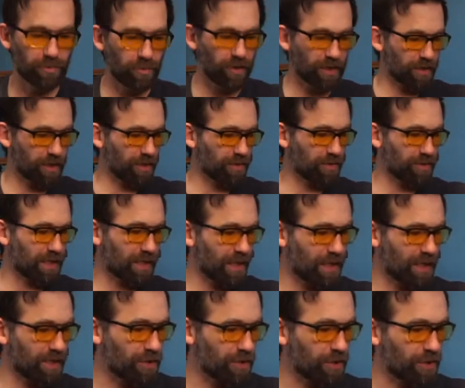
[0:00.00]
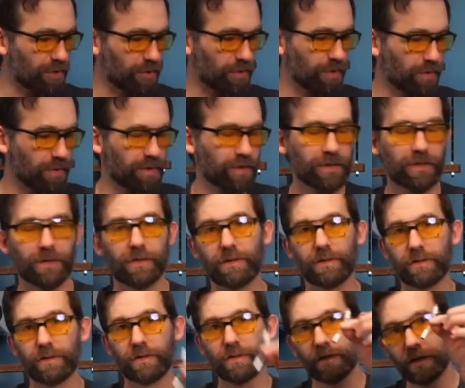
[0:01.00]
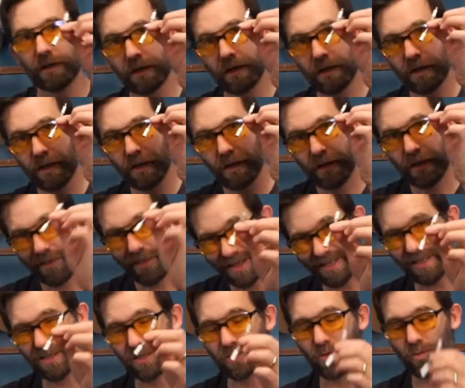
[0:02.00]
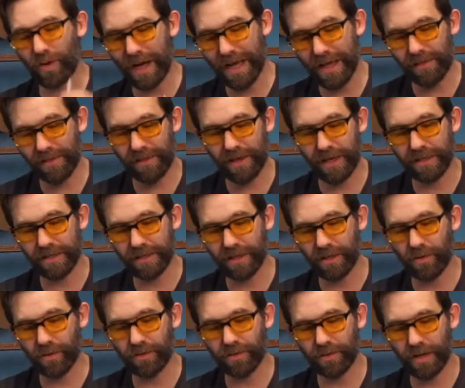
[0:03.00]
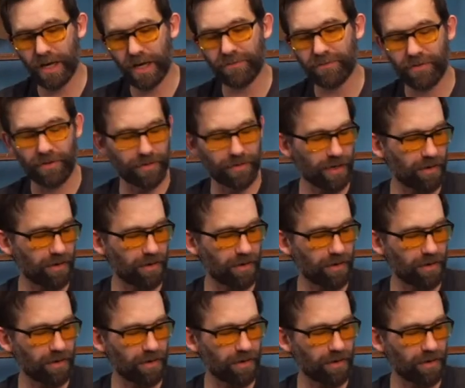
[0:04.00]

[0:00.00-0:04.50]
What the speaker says: what goes into this little white thing to go into an iPhone.